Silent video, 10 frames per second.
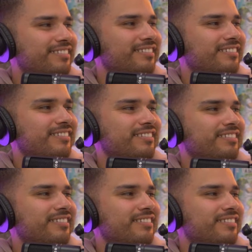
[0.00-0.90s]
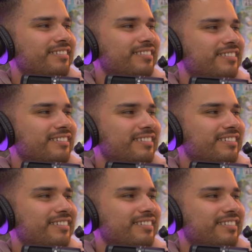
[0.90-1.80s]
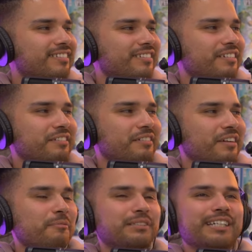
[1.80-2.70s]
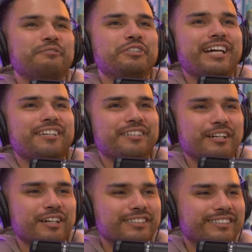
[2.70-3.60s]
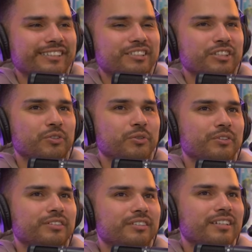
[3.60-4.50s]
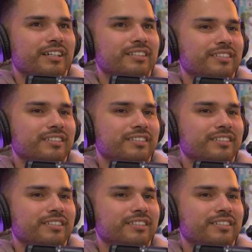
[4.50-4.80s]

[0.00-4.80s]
what happened? Oh, Jesus Christ! Okay. I'm saying if you count in like us teaching George how to